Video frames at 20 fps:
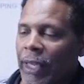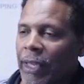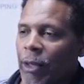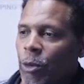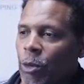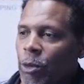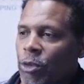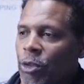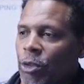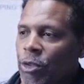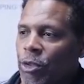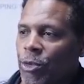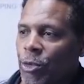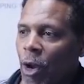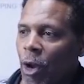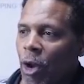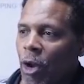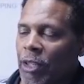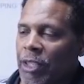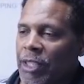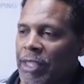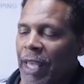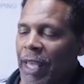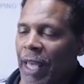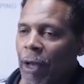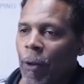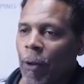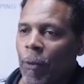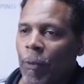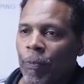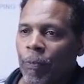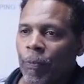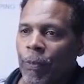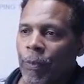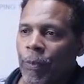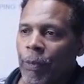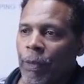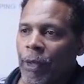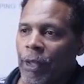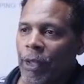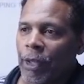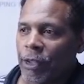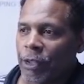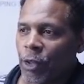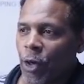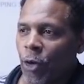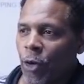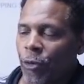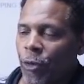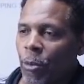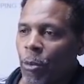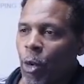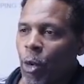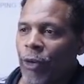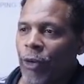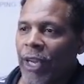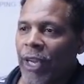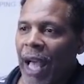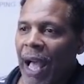equals a strong sell. So if we're moving